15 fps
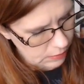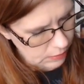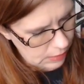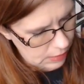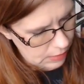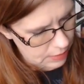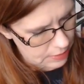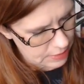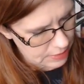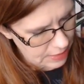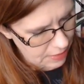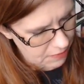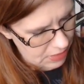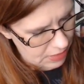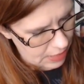uh,
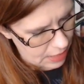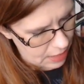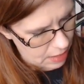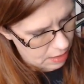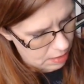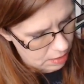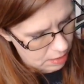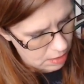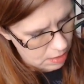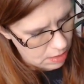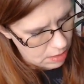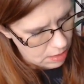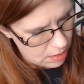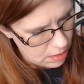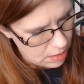seventy.
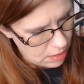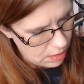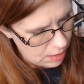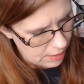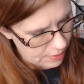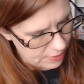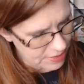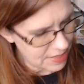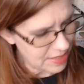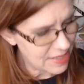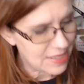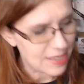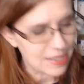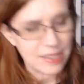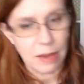Uh, this
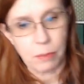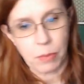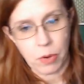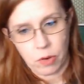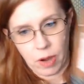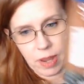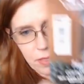is December, I